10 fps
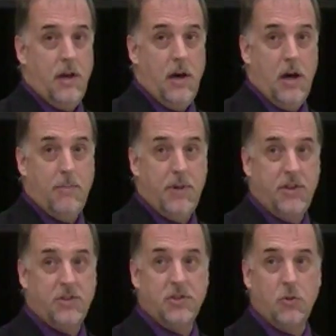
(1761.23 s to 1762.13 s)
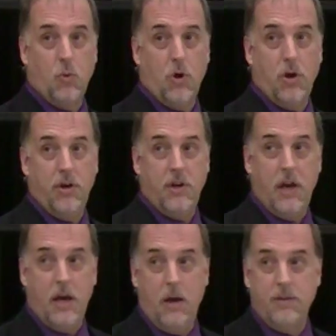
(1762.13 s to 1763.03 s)
Now, this is a word
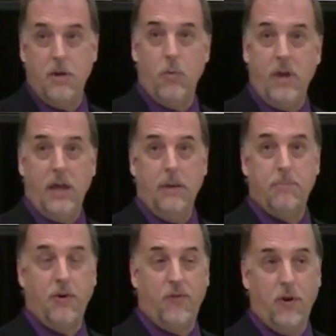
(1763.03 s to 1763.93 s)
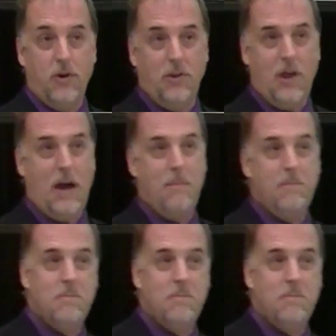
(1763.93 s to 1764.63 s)
that we prefer a lot